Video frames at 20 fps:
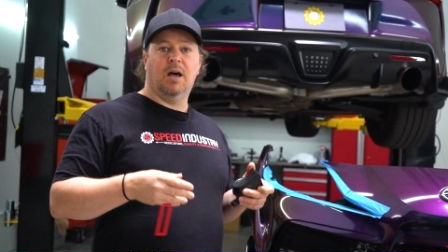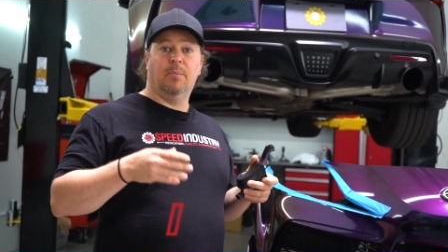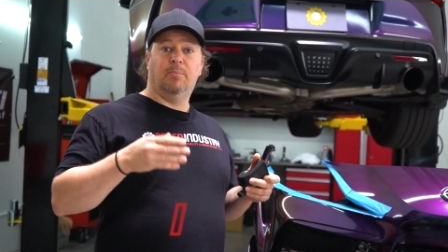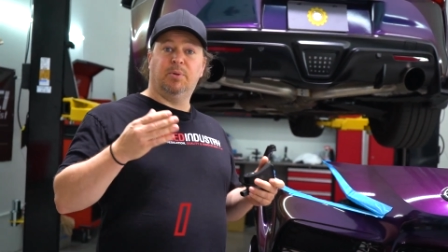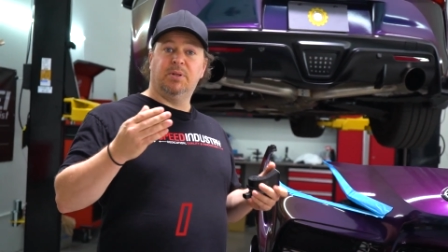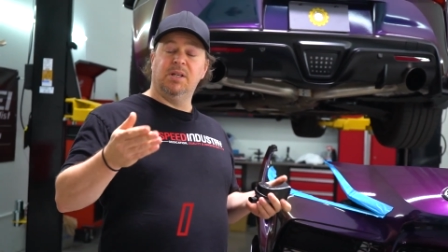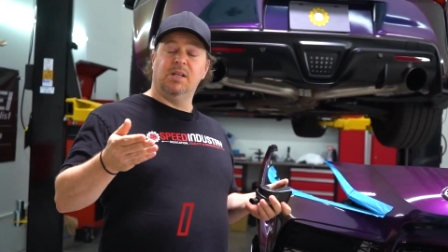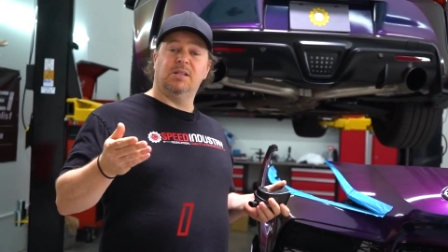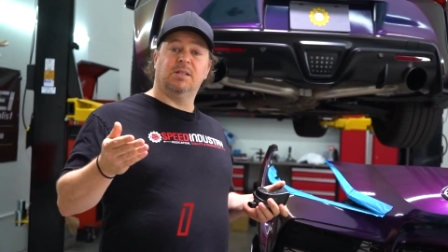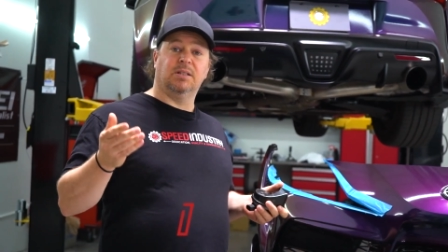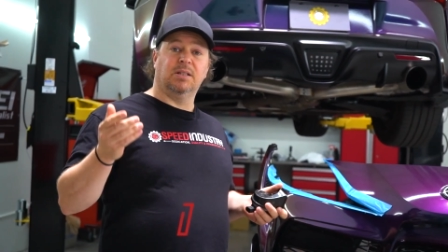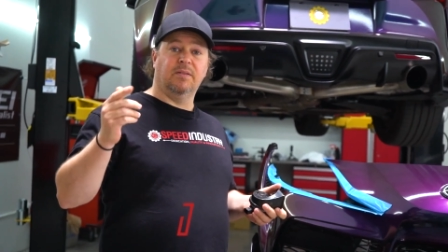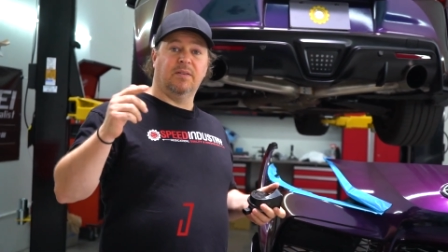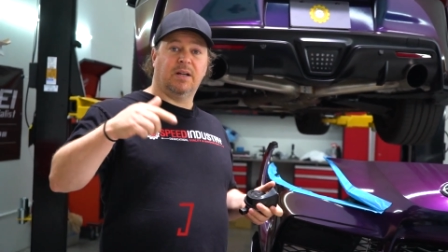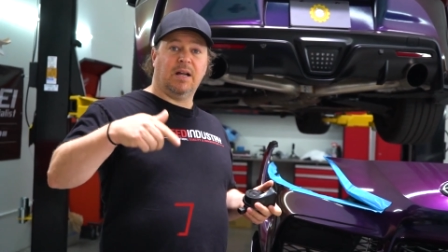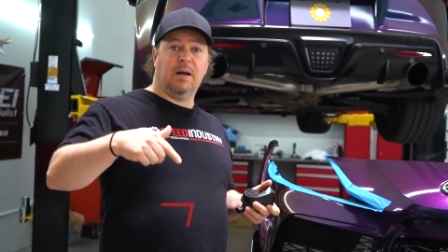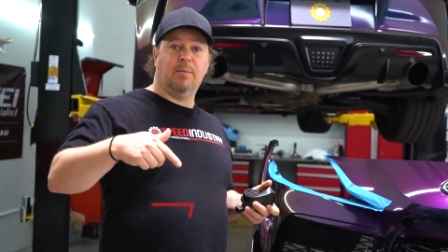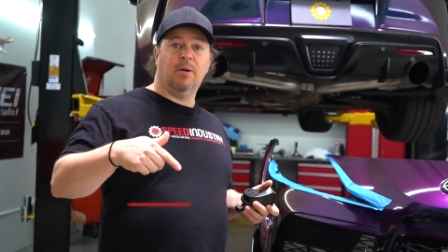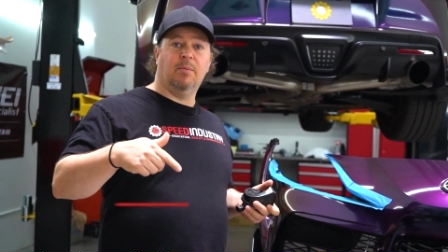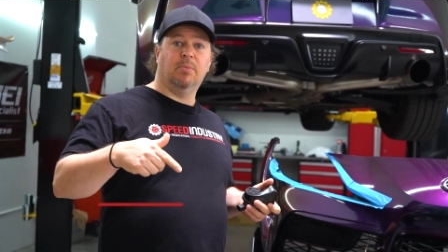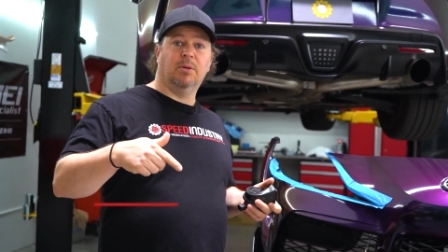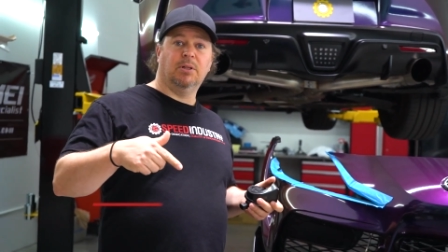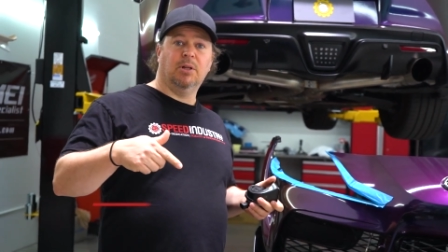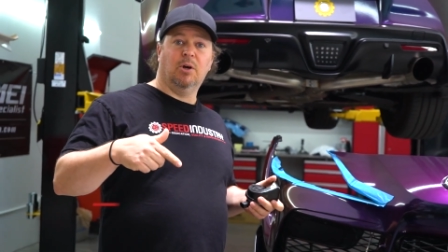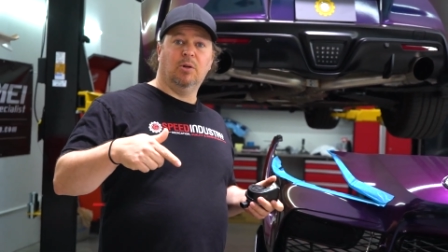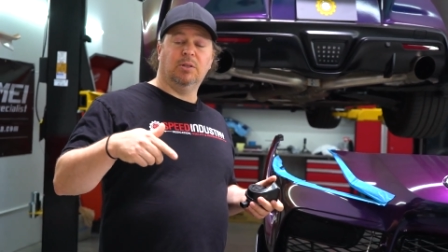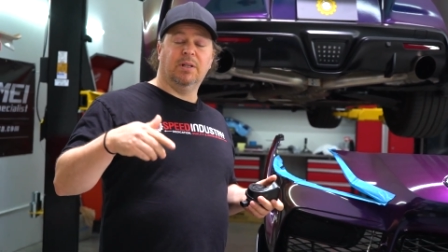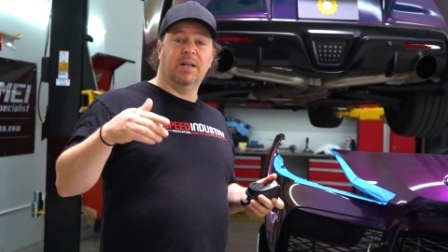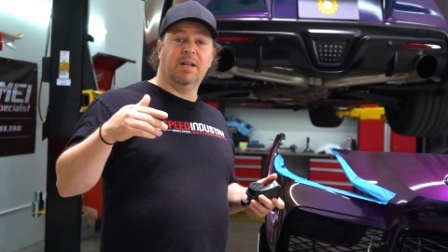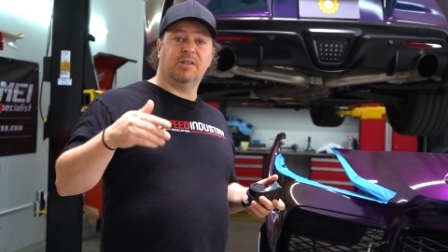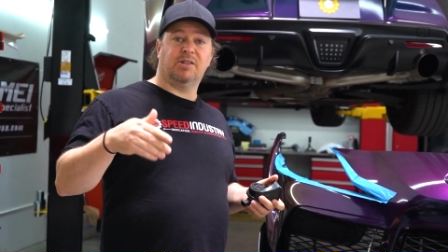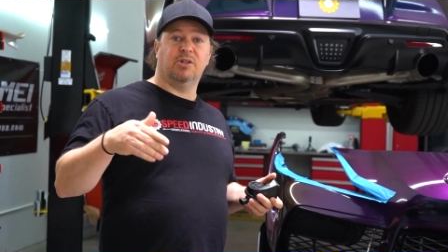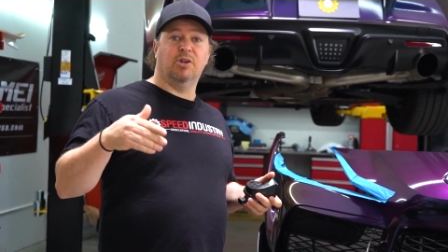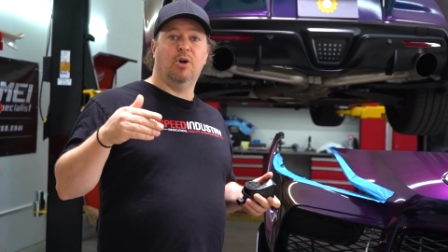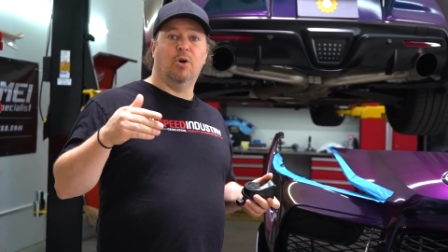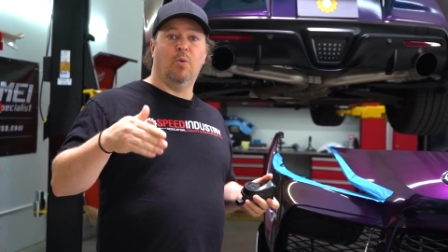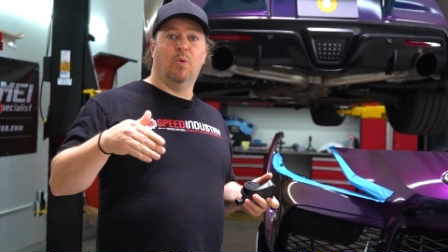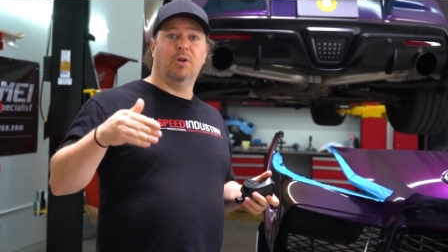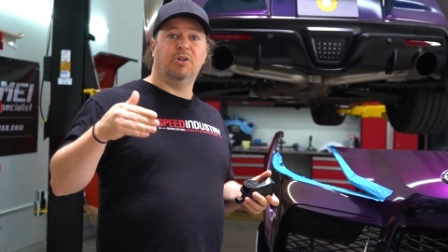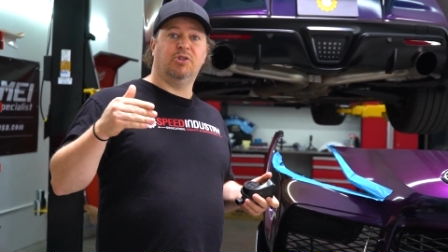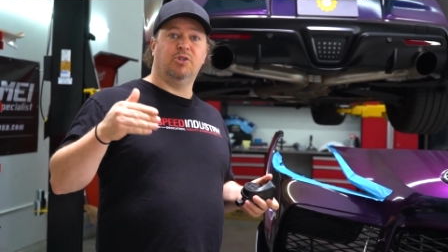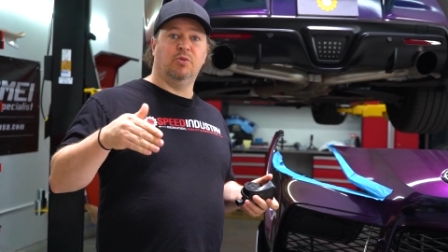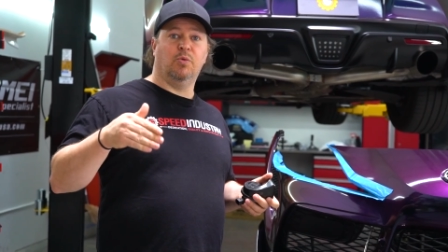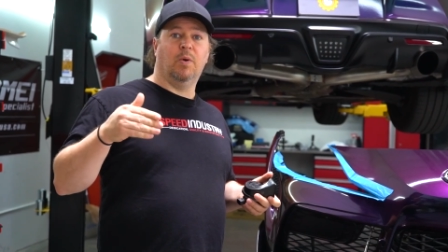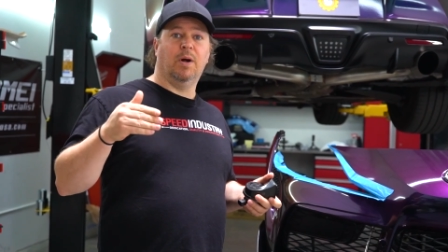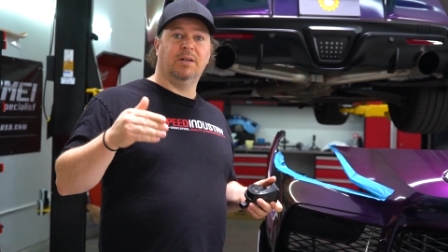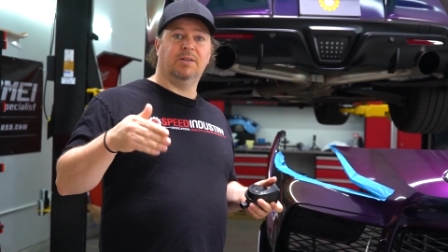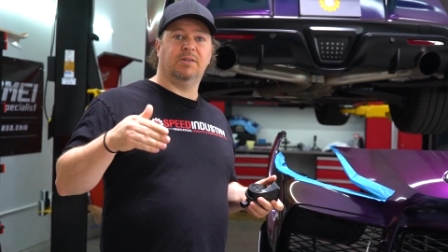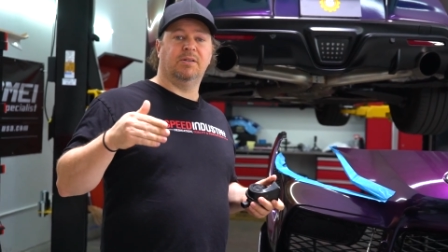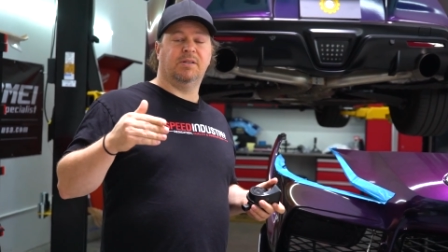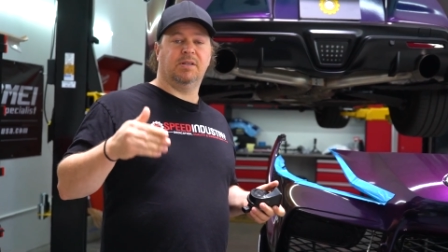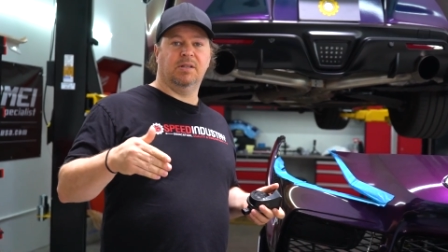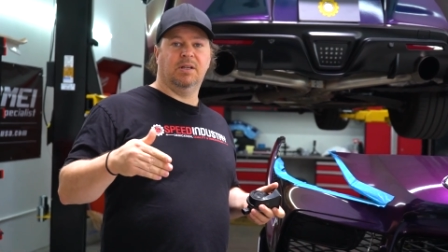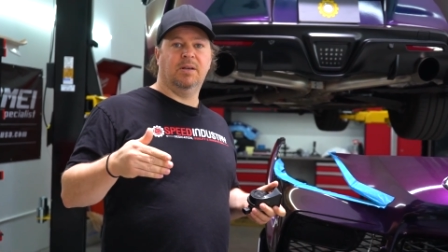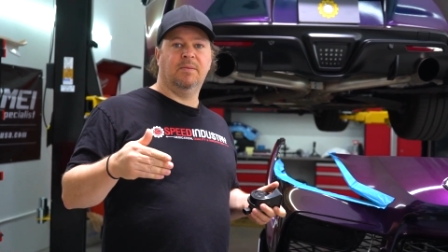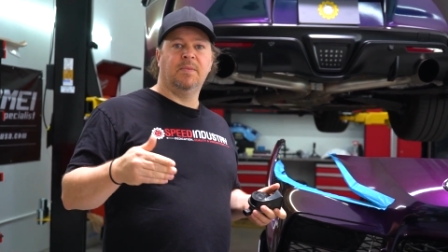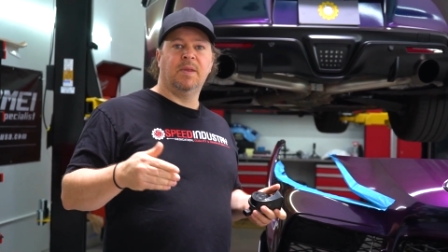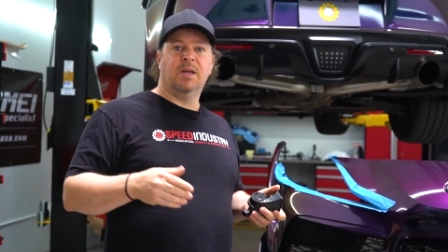Please leave a comment below. Let us know what you want to see.